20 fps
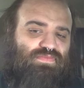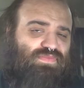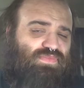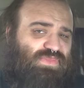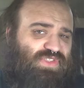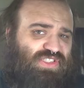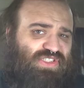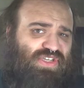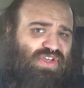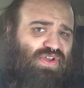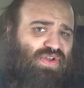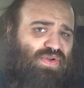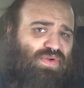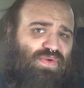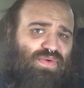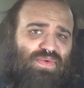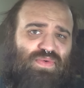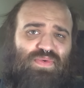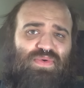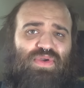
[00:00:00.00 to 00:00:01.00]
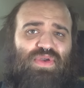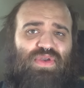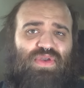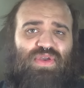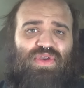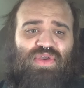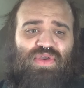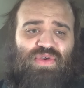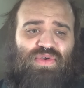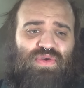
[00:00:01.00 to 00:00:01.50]
So
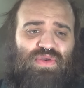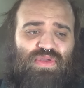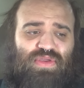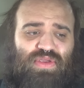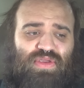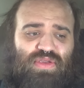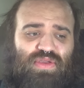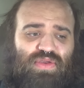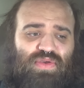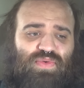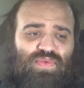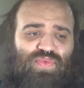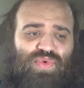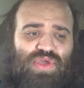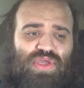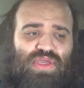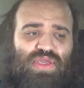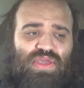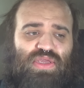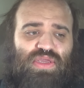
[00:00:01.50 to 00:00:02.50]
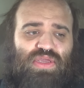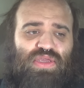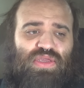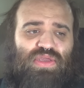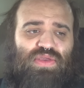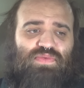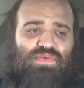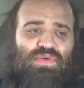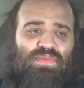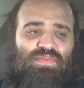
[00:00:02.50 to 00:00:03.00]

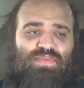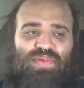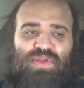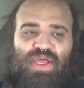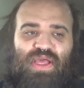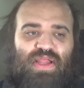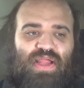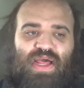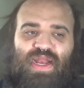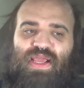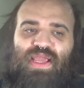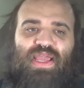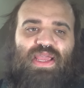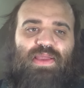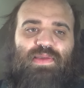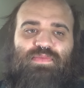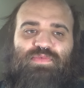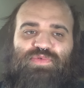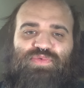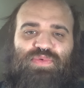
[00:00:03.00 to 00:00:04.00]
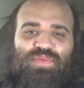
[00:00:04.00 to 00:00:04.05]
we play a lot of games,